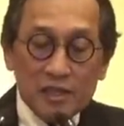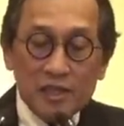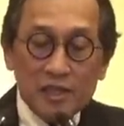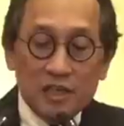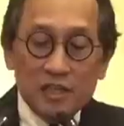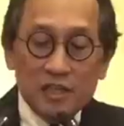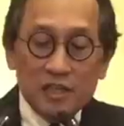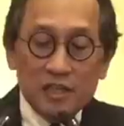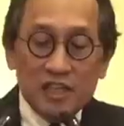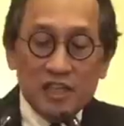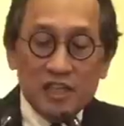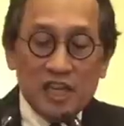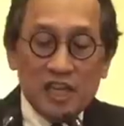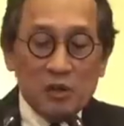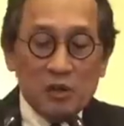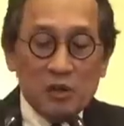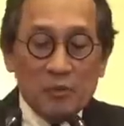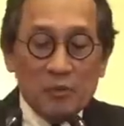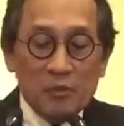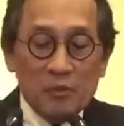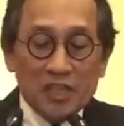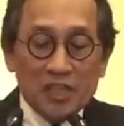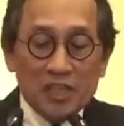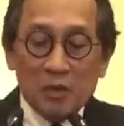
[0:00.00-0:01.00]
Dealing with
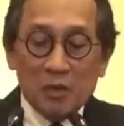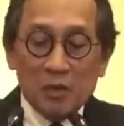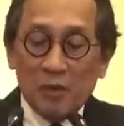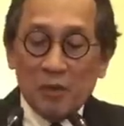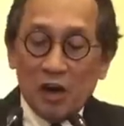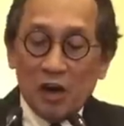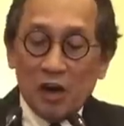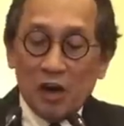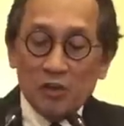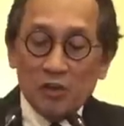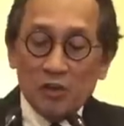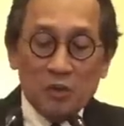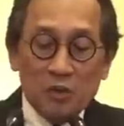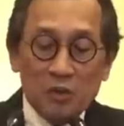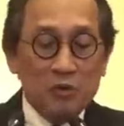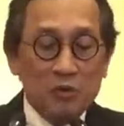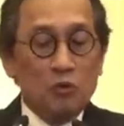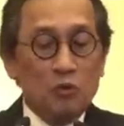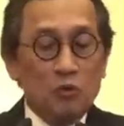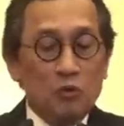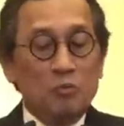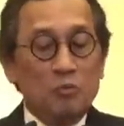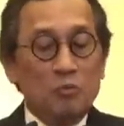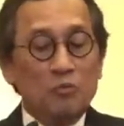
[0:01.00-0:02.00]
major powers with
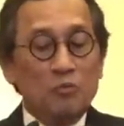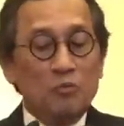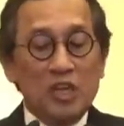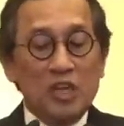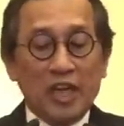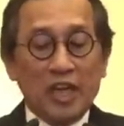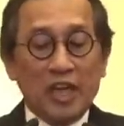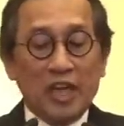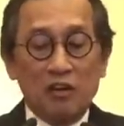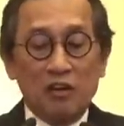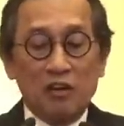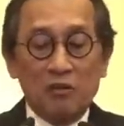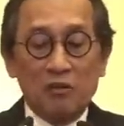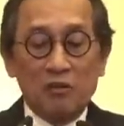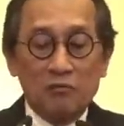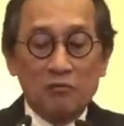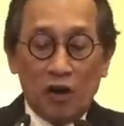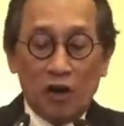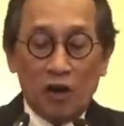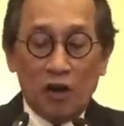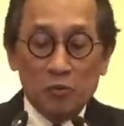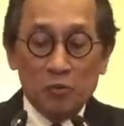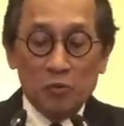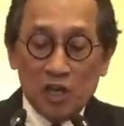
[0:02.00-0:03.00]
whom we cannot
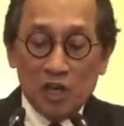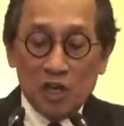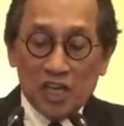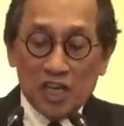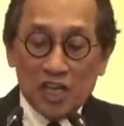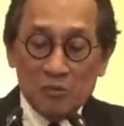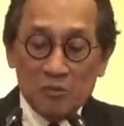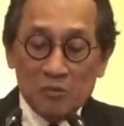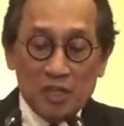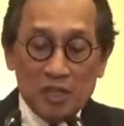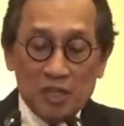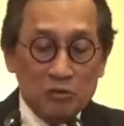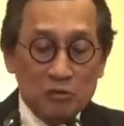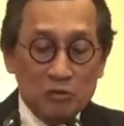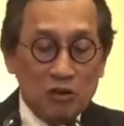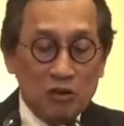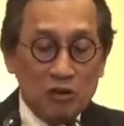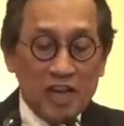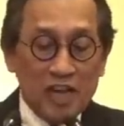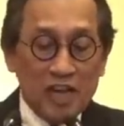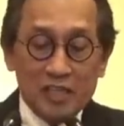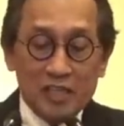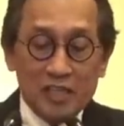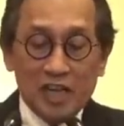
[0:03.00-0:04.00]
avoid working but do not
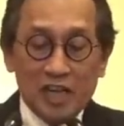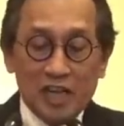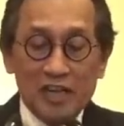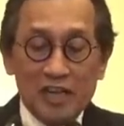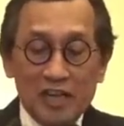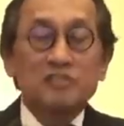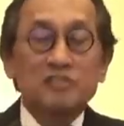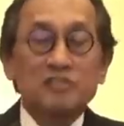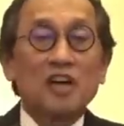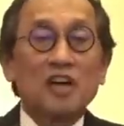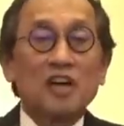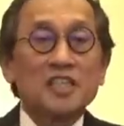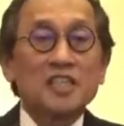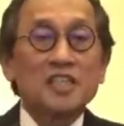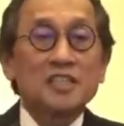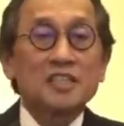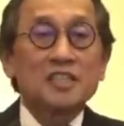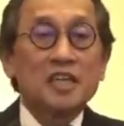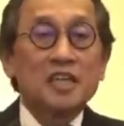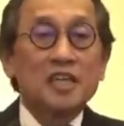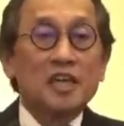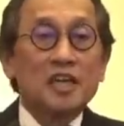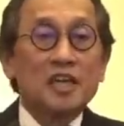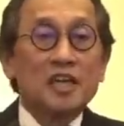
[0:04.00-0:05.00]
entirely trust
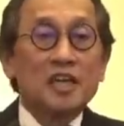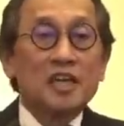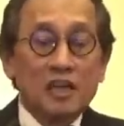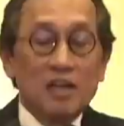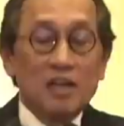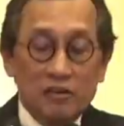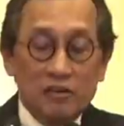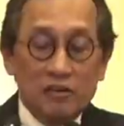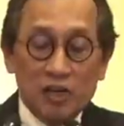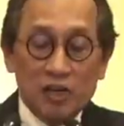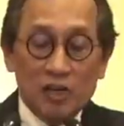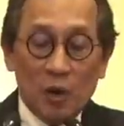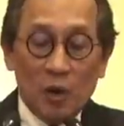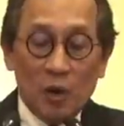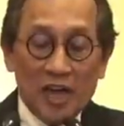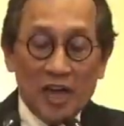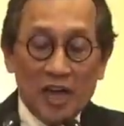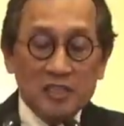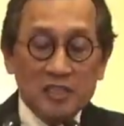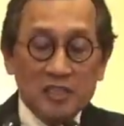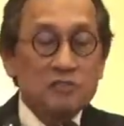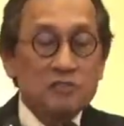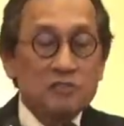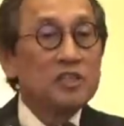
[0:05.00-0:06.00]
requires
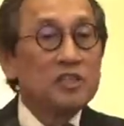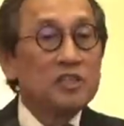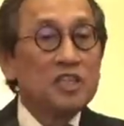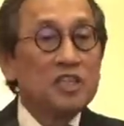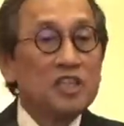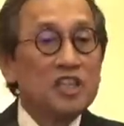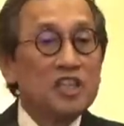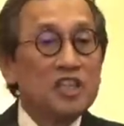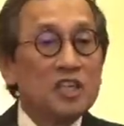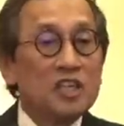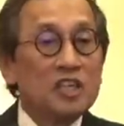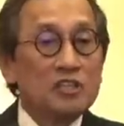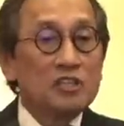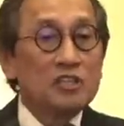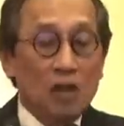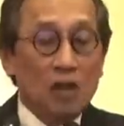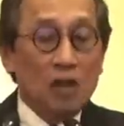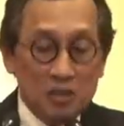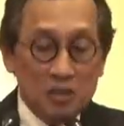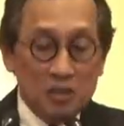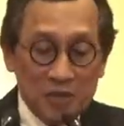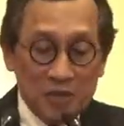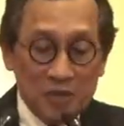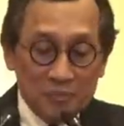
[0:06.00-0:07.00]
strategic
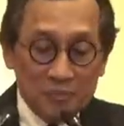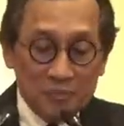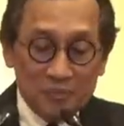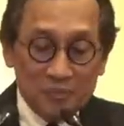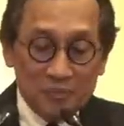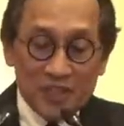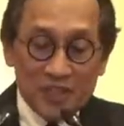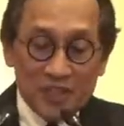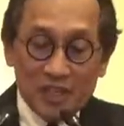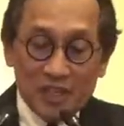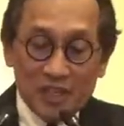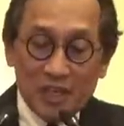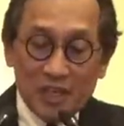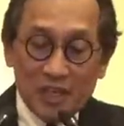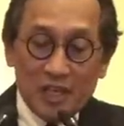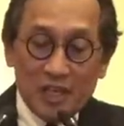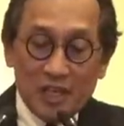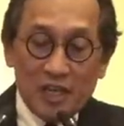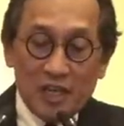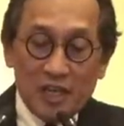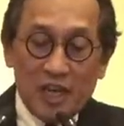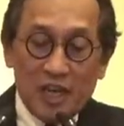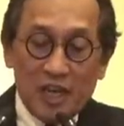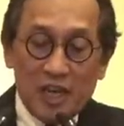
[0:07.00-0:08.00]
autonomy.
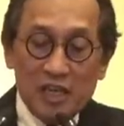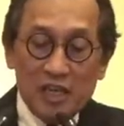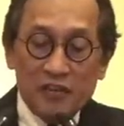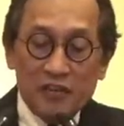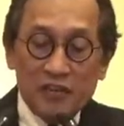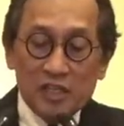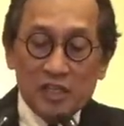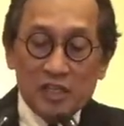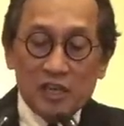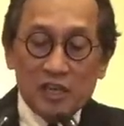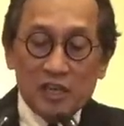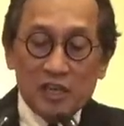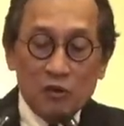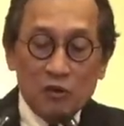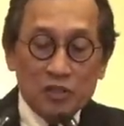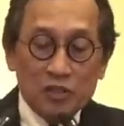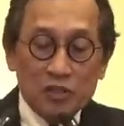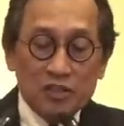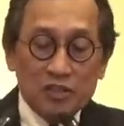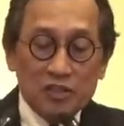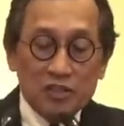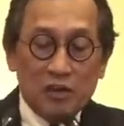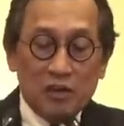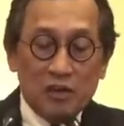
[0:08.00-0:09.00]
And even the
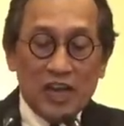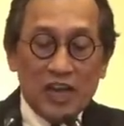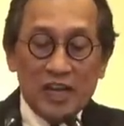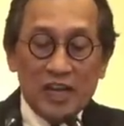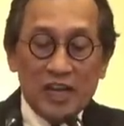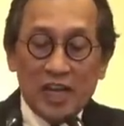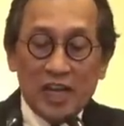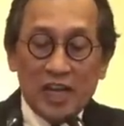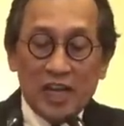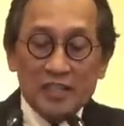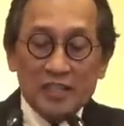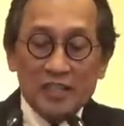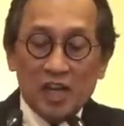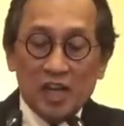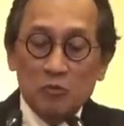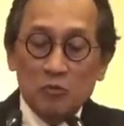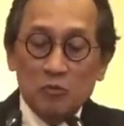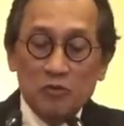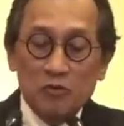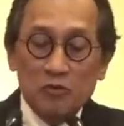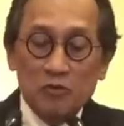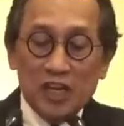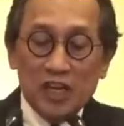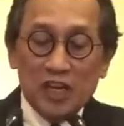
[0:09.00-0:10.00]
closest of allies are
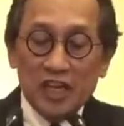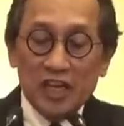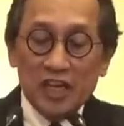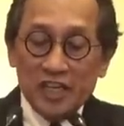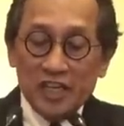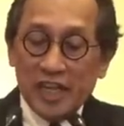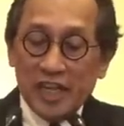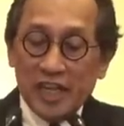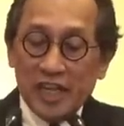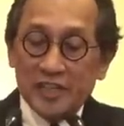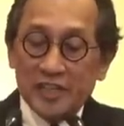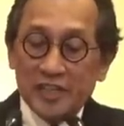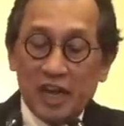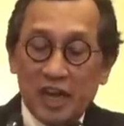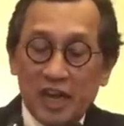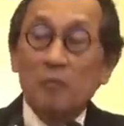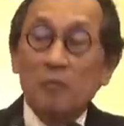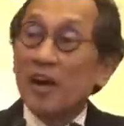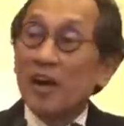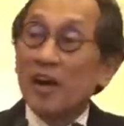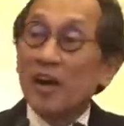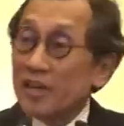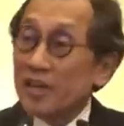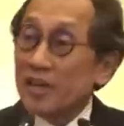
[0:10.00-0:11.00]
moving in that,
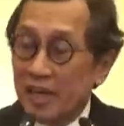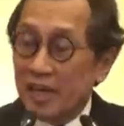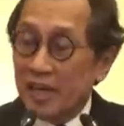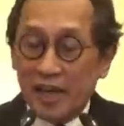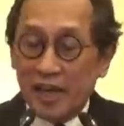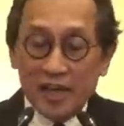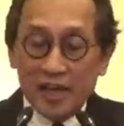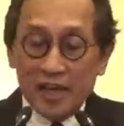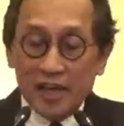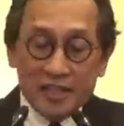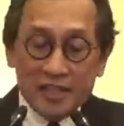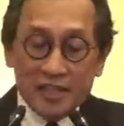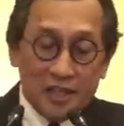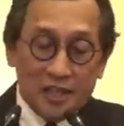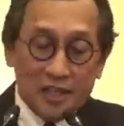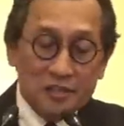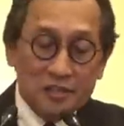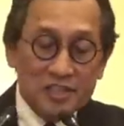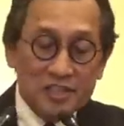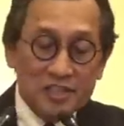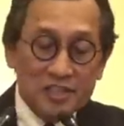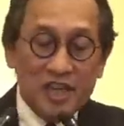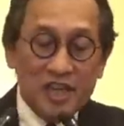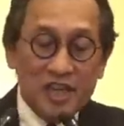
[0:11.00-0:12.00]
American allies, I should
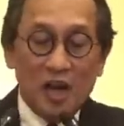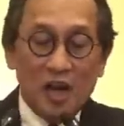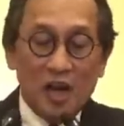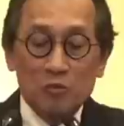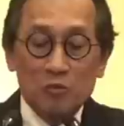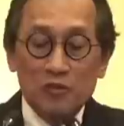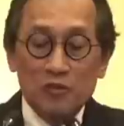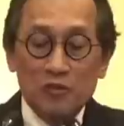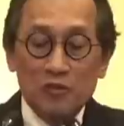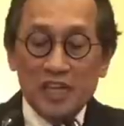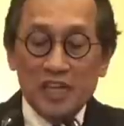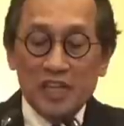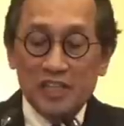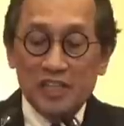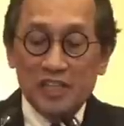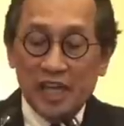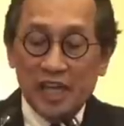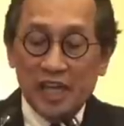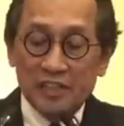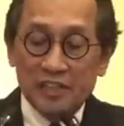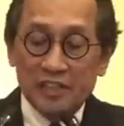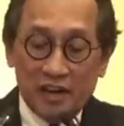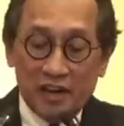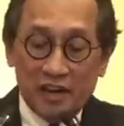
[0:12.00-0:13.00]
say, are moving in
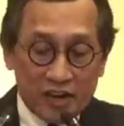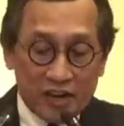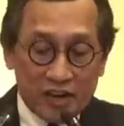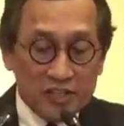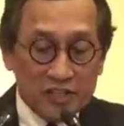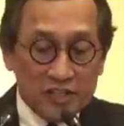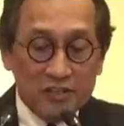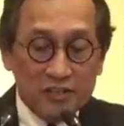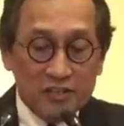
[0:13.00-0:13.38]
that direction.